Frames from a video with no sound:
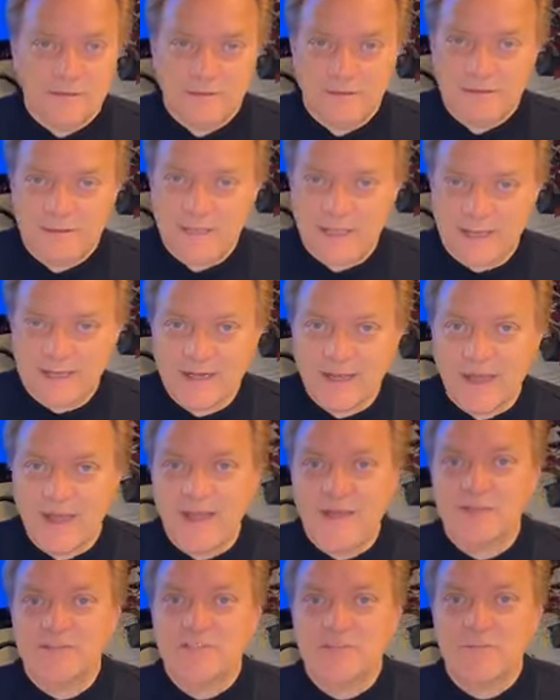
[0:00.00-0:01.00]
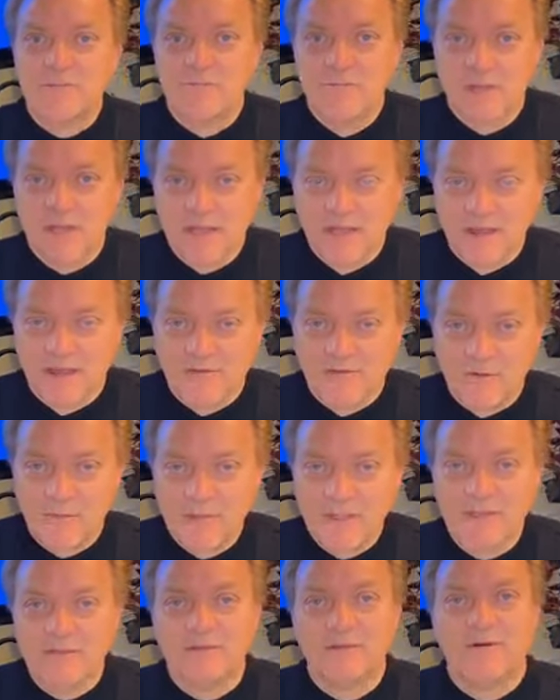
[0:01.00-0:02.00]
technology, big
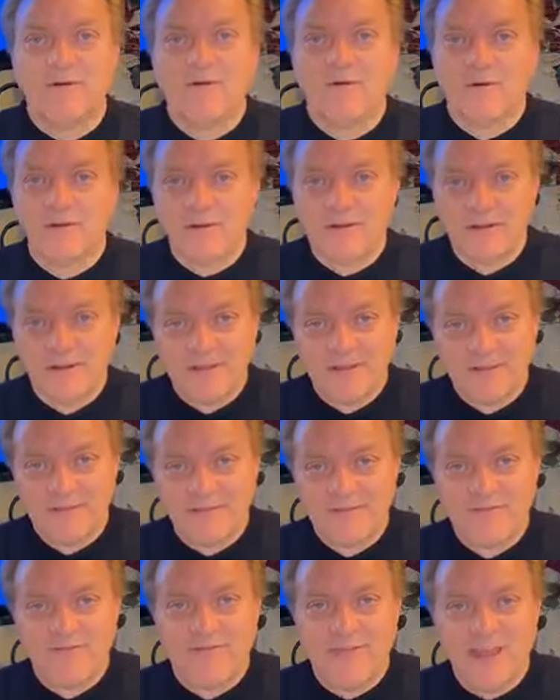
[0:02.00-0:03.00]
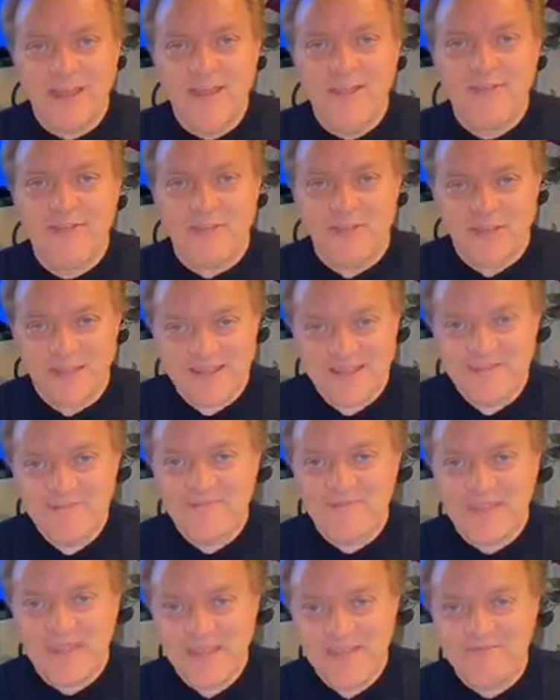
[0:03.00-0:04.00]
government, or faith
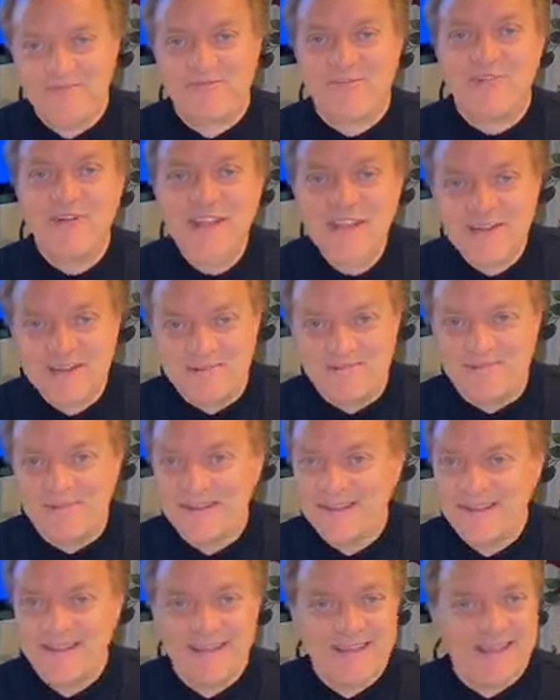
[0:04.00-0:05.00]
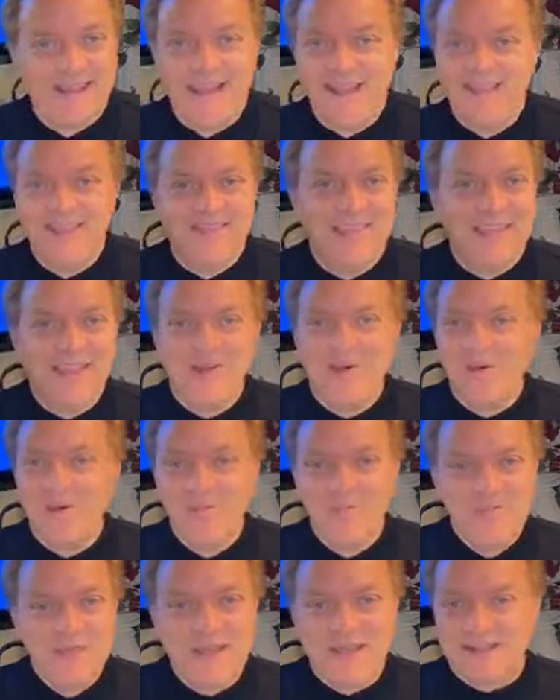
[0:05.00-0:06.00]
and freedom. And they
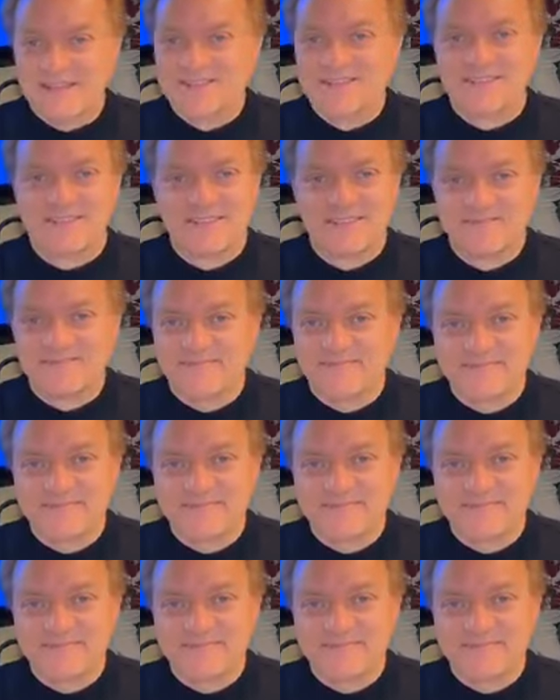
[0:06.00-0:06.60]
don't mix.